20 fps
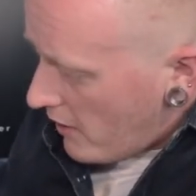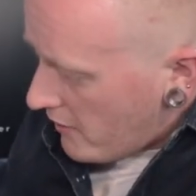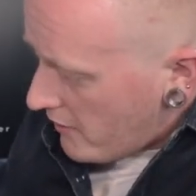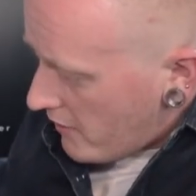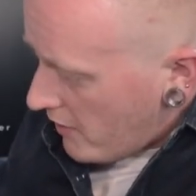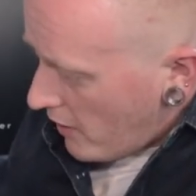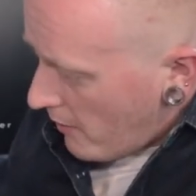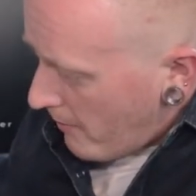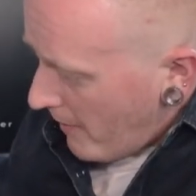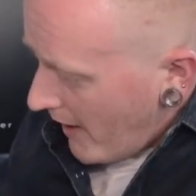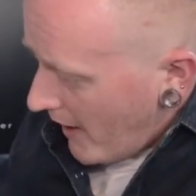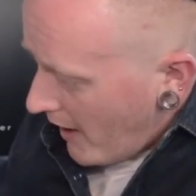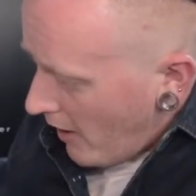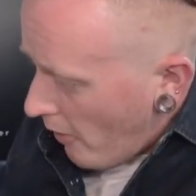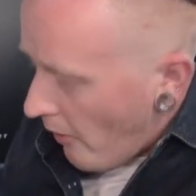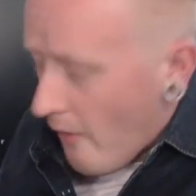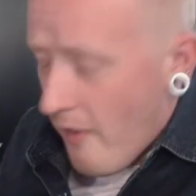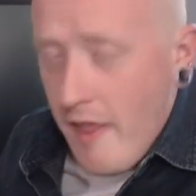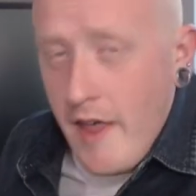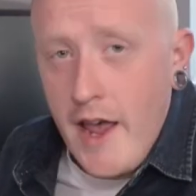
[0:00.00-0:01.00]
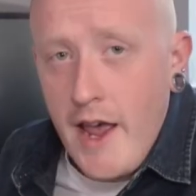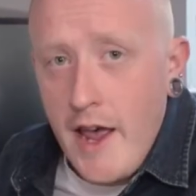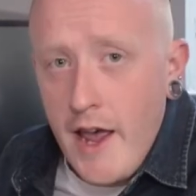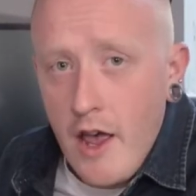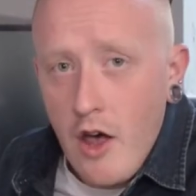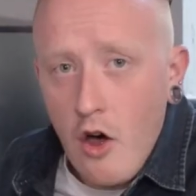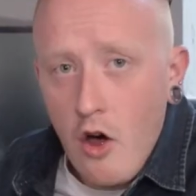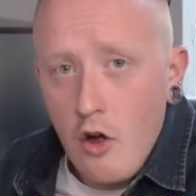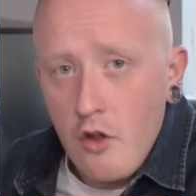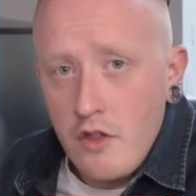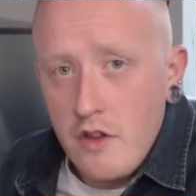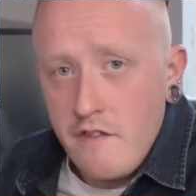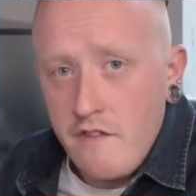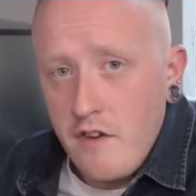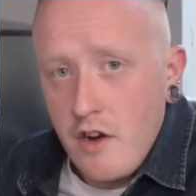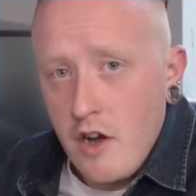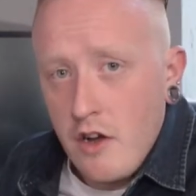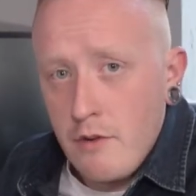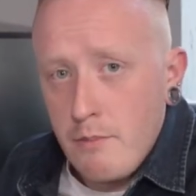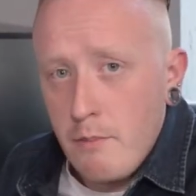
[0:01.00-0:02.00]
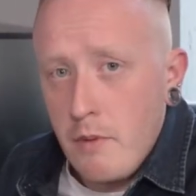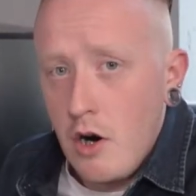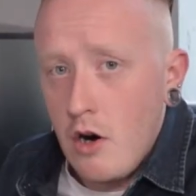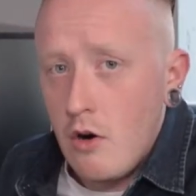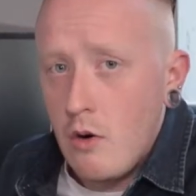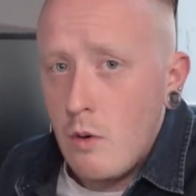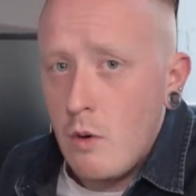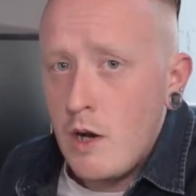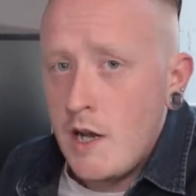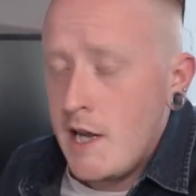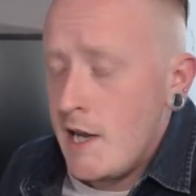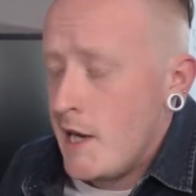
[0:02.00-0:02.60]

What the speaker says: till about there on the first bottle.